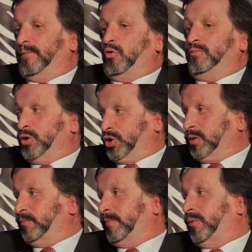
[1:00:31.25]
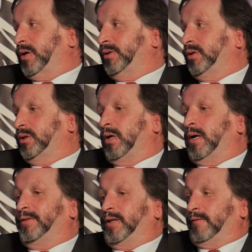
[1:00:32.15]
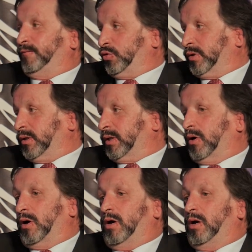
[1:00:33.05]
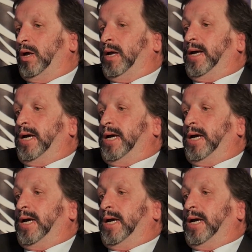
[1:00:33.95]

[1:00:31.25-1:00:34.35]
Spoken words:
more municipal bonds than the few that there are,